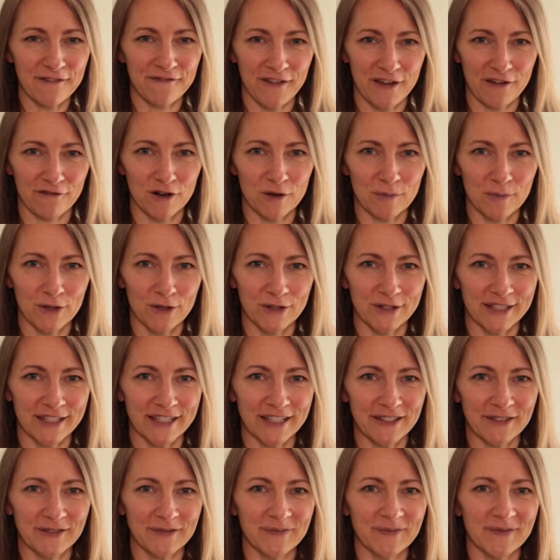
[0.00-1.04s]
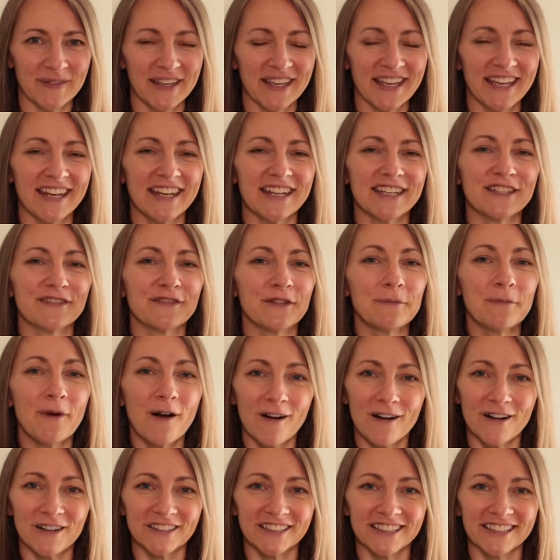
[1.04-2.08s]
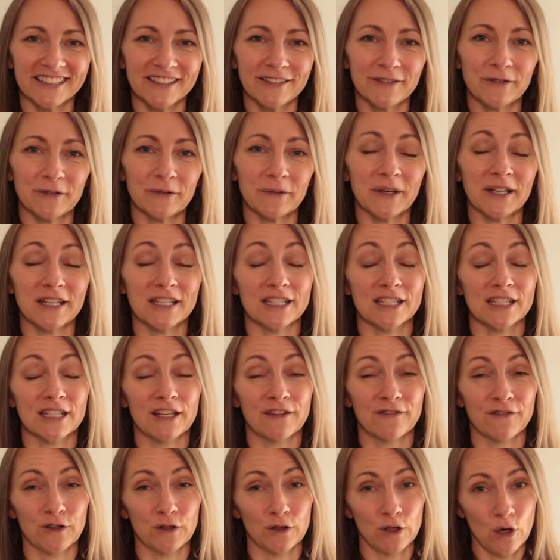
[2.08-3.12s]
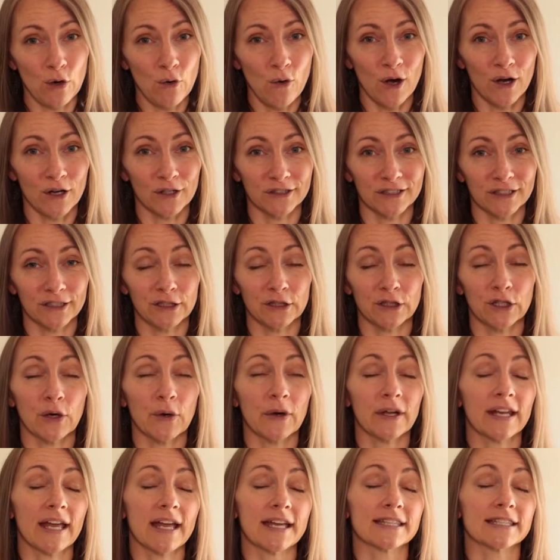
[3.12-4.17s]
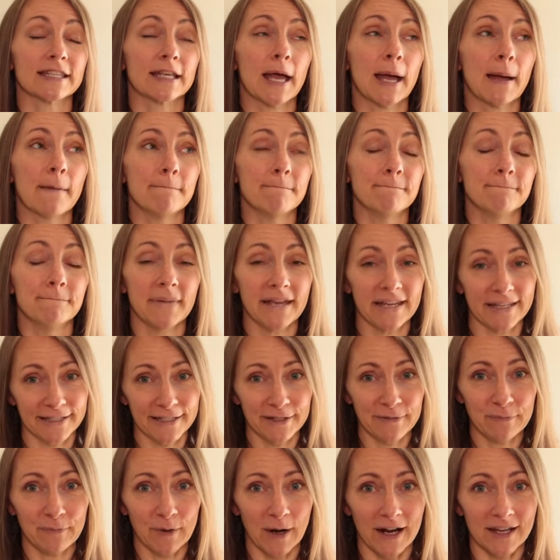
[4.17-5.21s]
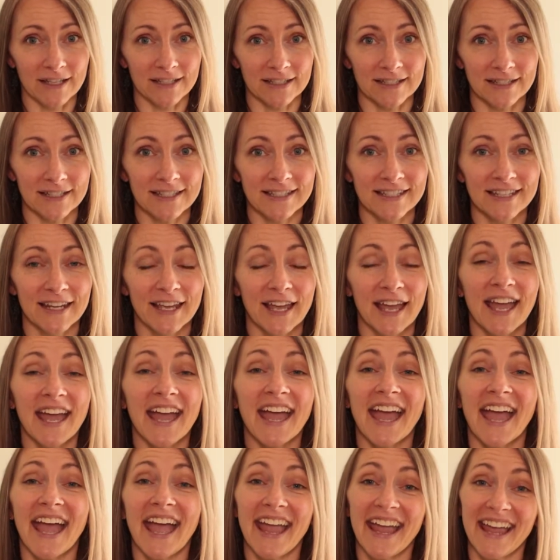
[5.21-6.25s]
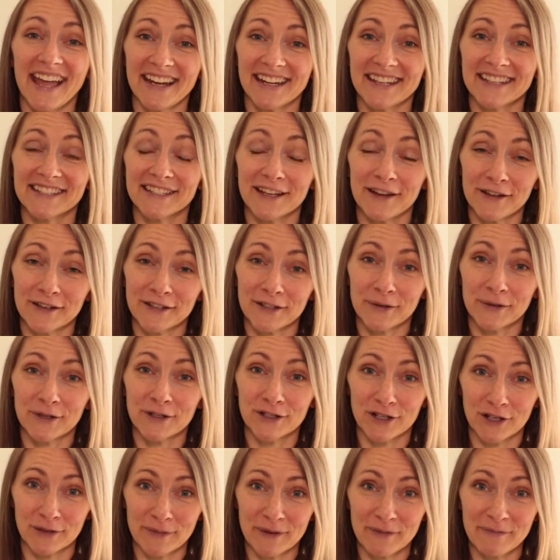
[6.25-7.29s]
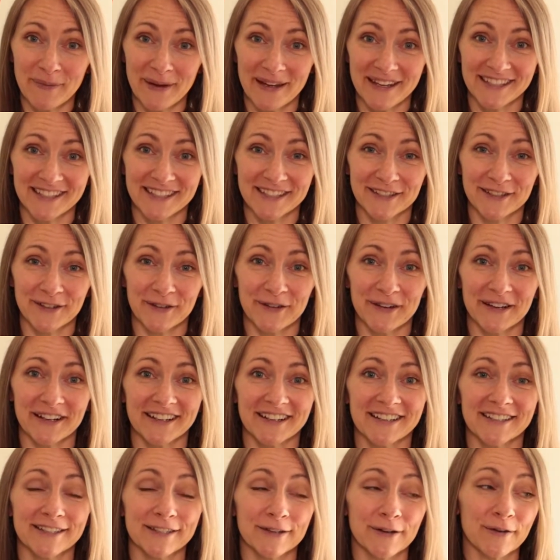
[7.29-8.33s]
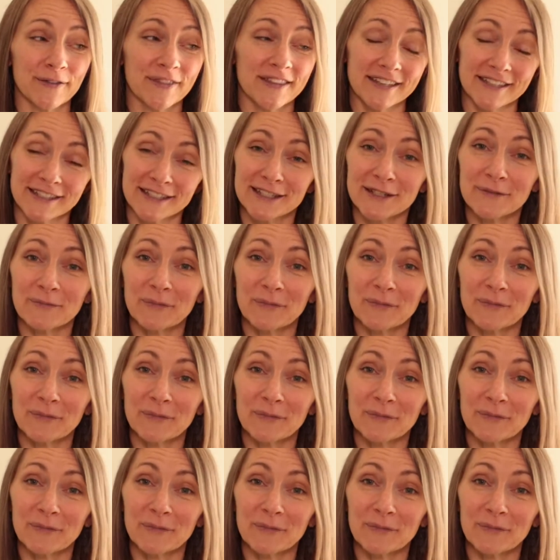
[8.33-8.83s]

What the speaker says: favorite muesli. It is from ALDI, which, if you know ALDI, you know it has amazing prices. And it's also a German-based store, so this is a